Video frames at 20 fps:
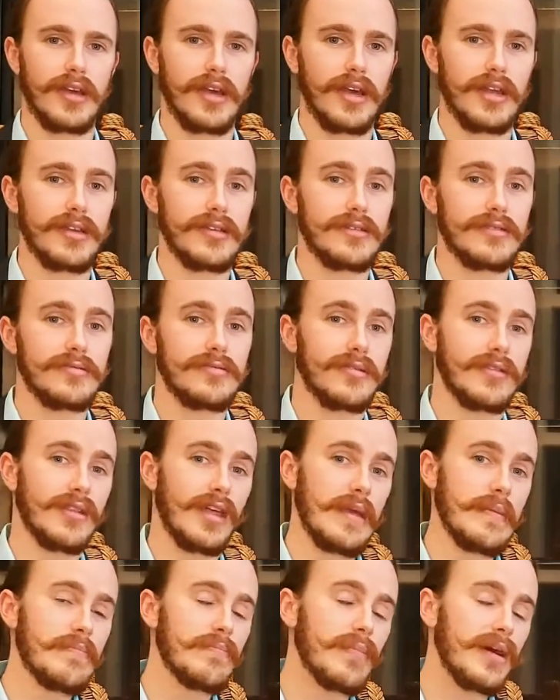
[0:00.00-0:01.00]
and
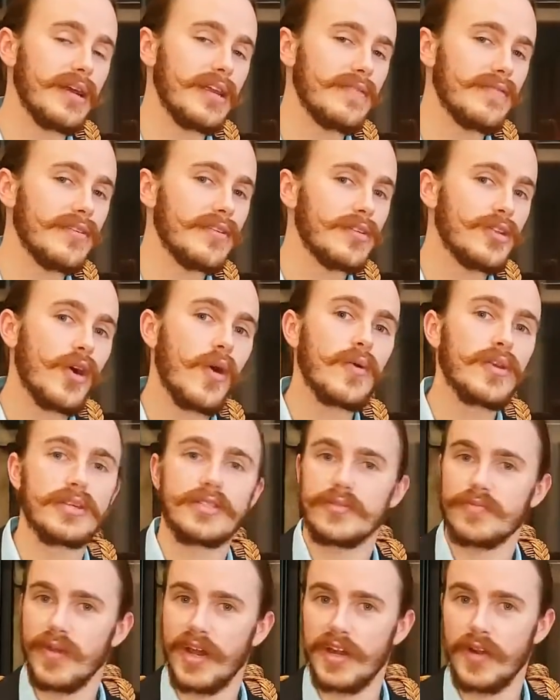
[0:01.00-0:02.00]
they might even
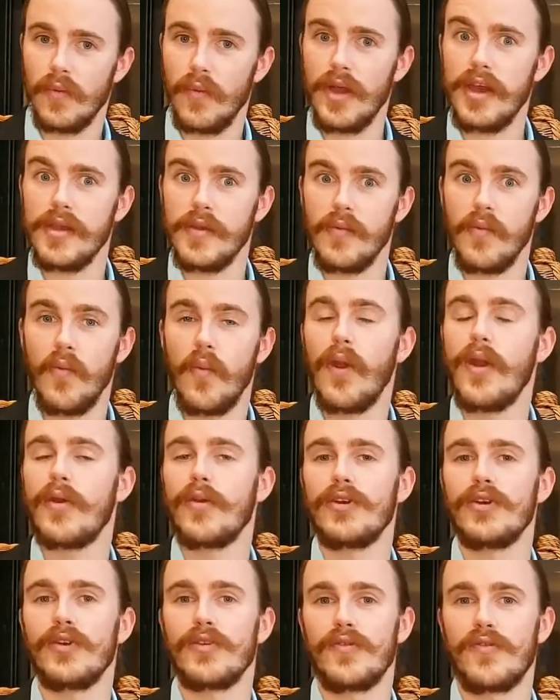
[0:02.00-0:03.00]
notice right away where
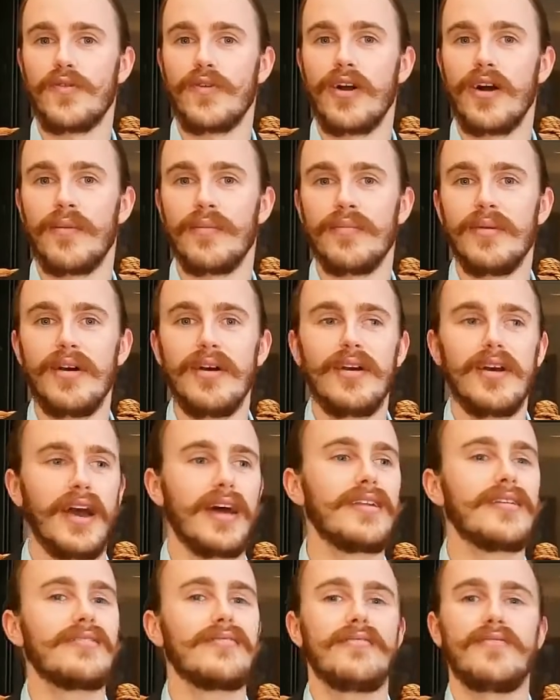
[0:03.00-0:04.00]
you're from
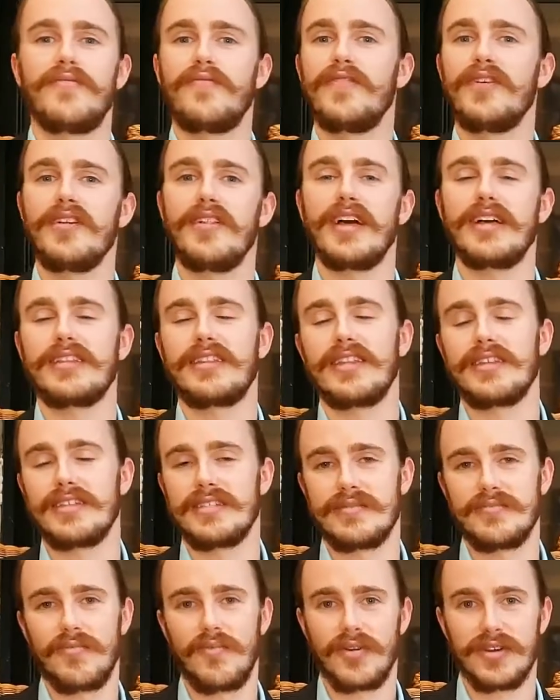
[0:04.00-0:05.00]
and feel like they
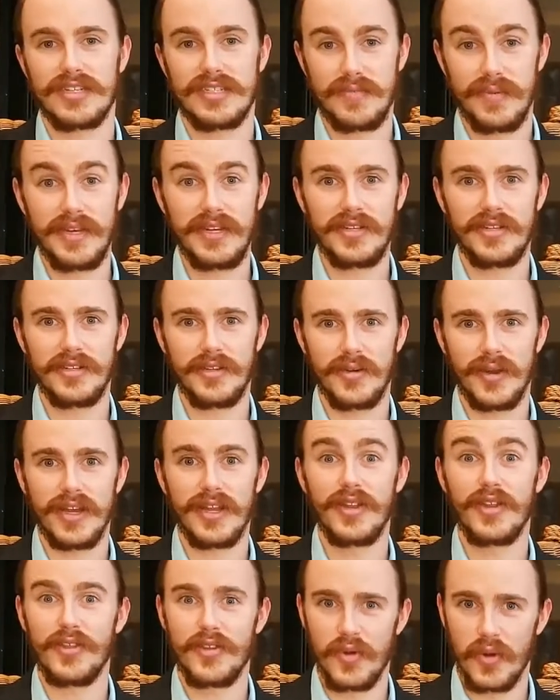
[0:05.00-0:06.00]
want to speak to you
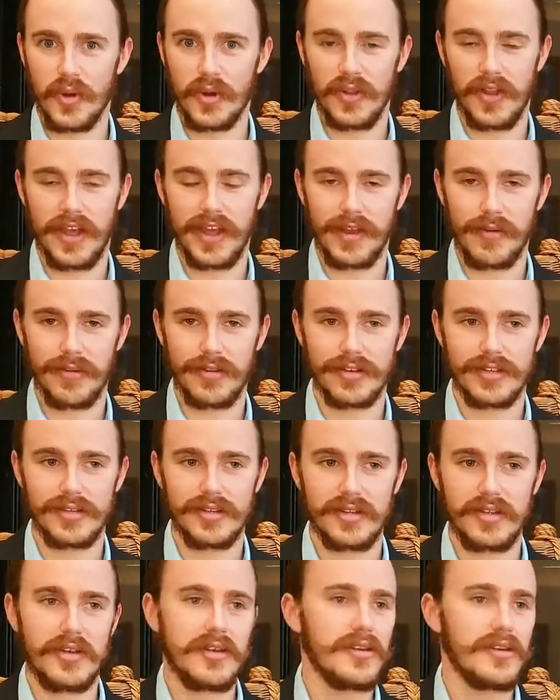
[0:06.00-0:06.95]
in your language,